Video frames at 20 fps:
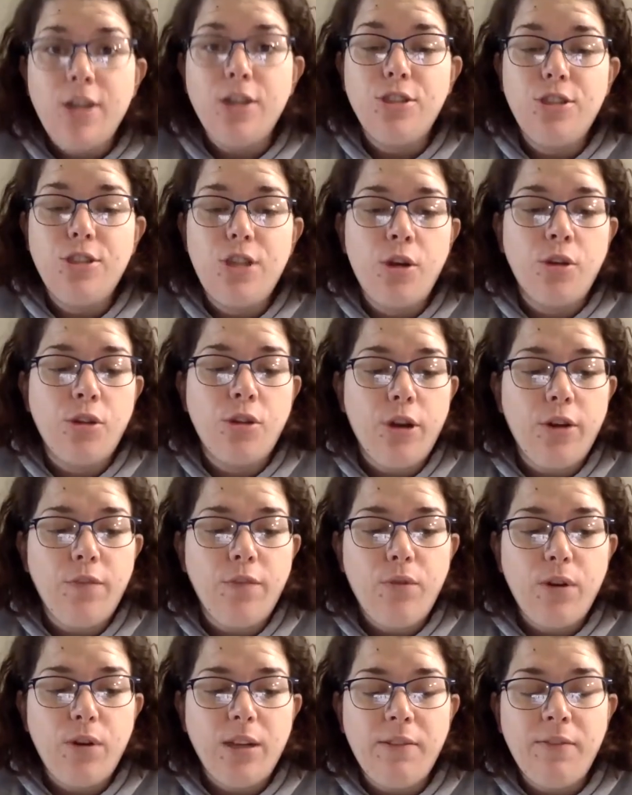so, third,
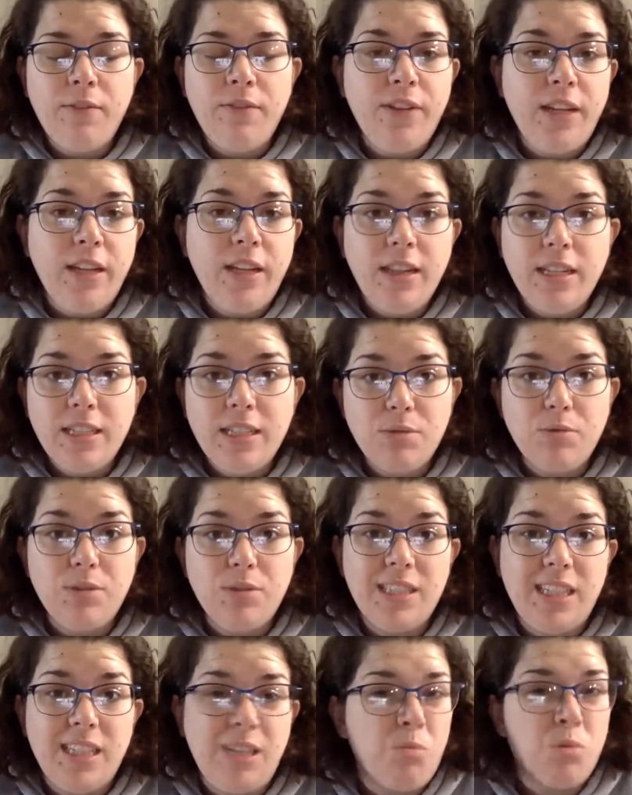fourth, and fifth, this will
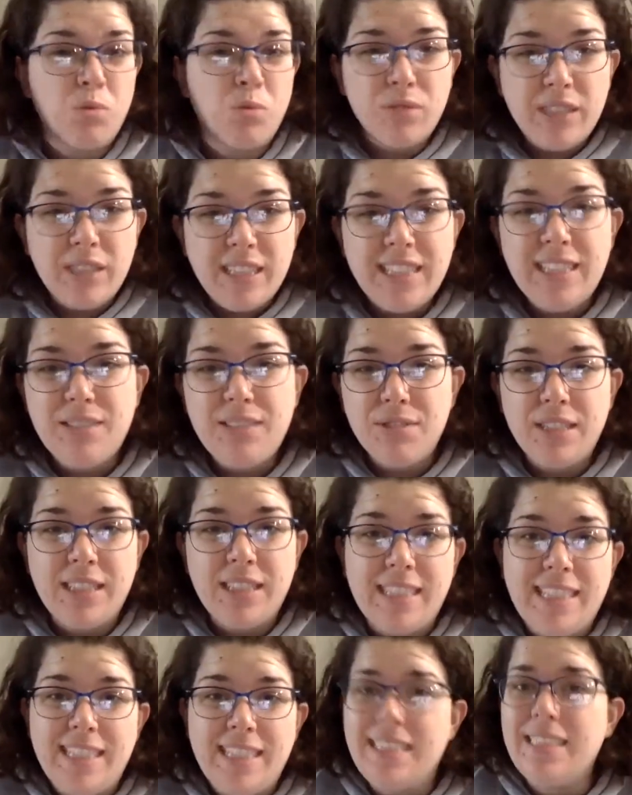seem really,
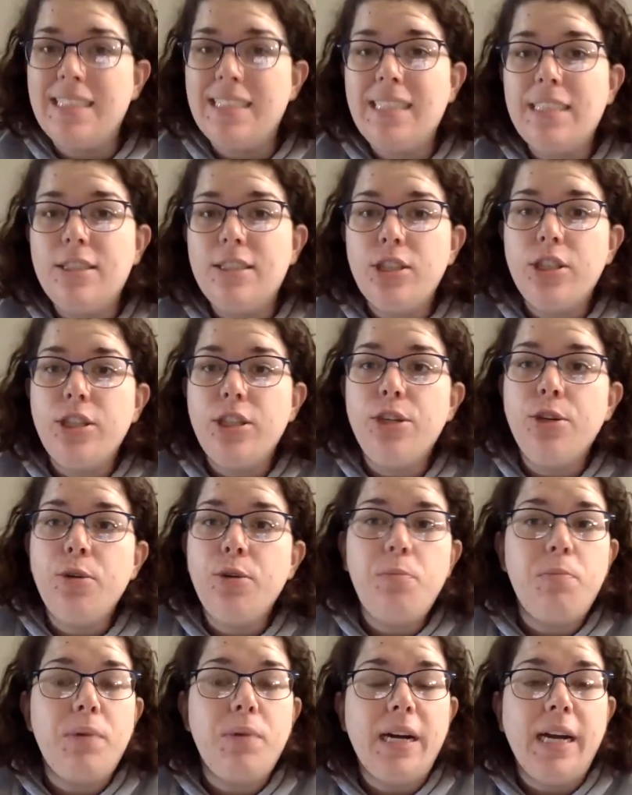really easy to
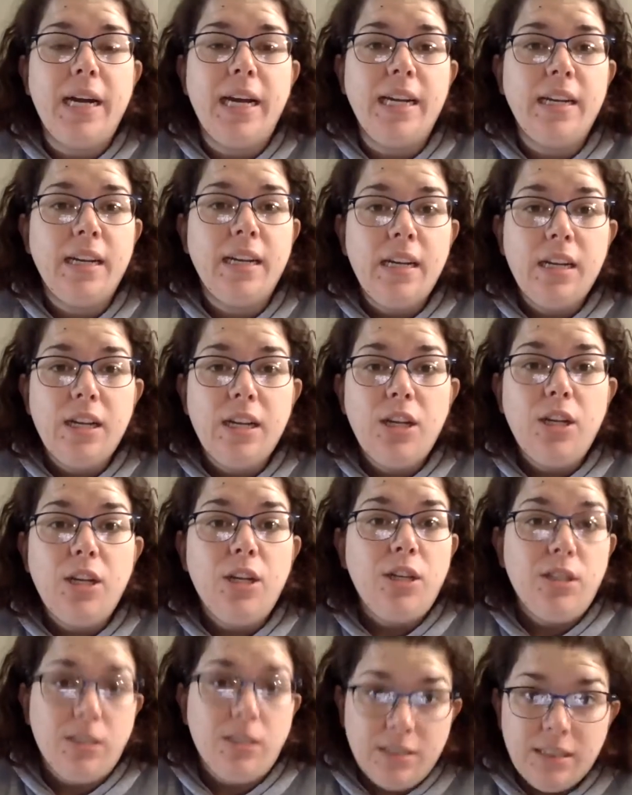you, but
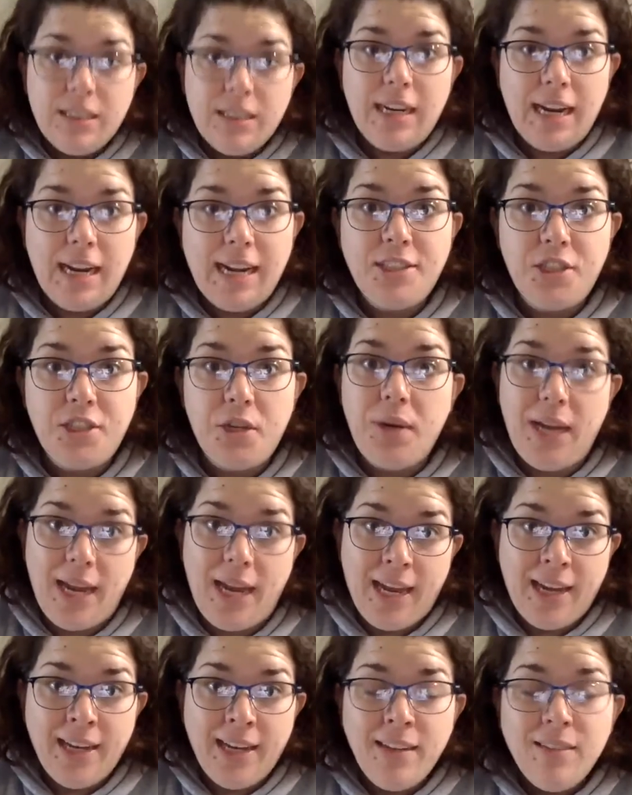that's
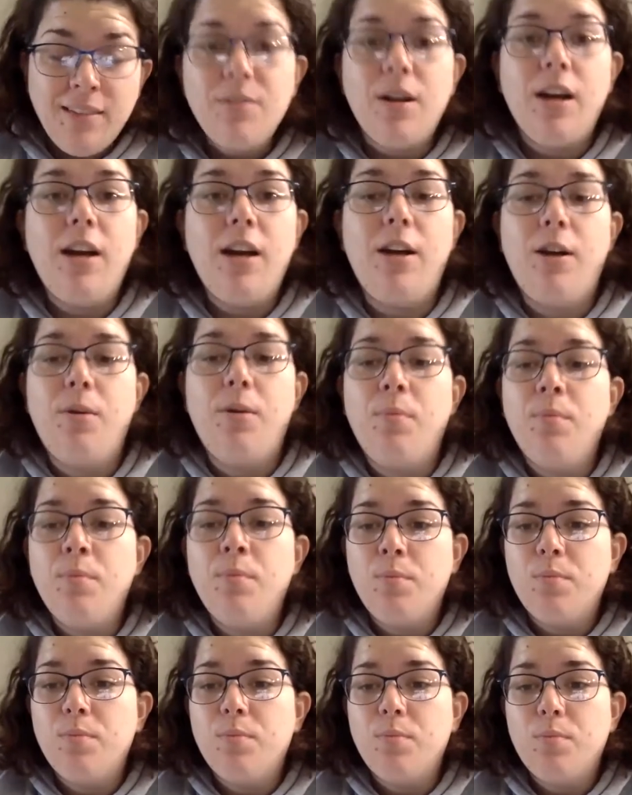okay. Um,
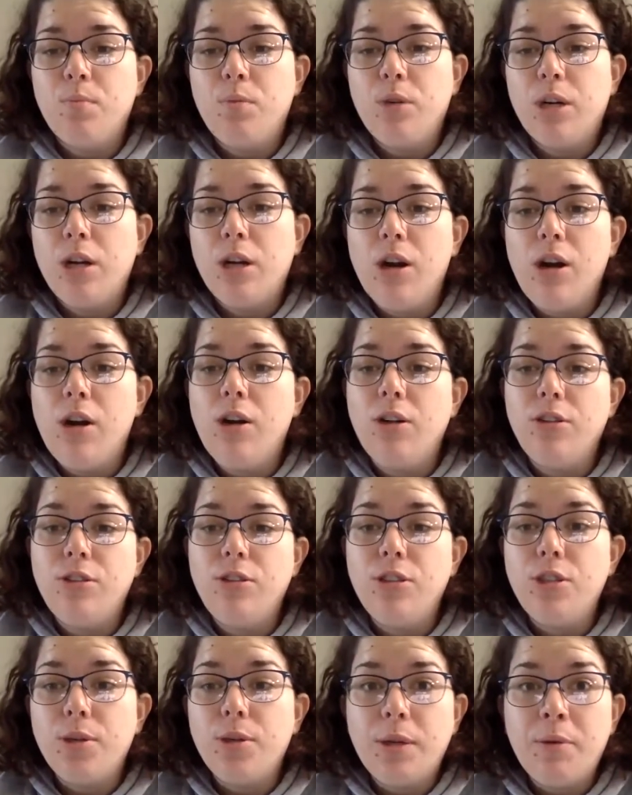we're all
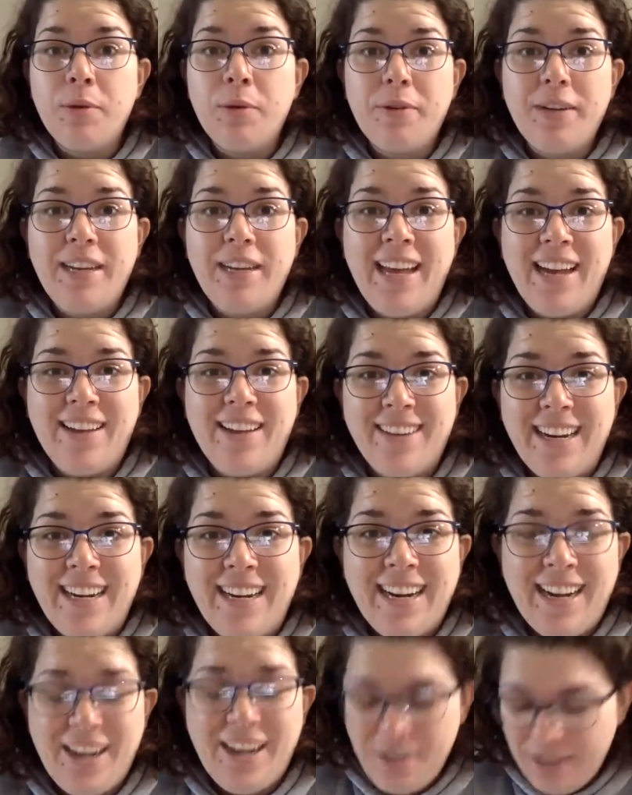doing what we can right
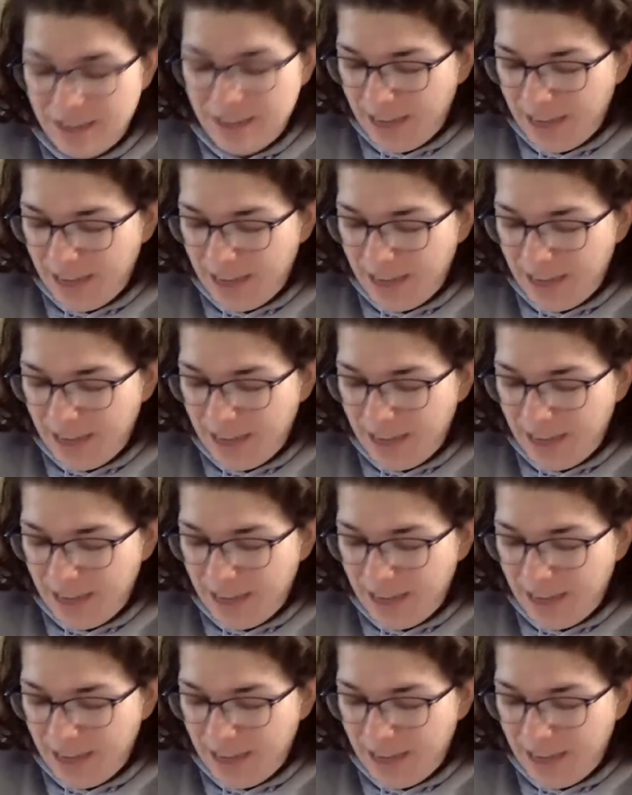now.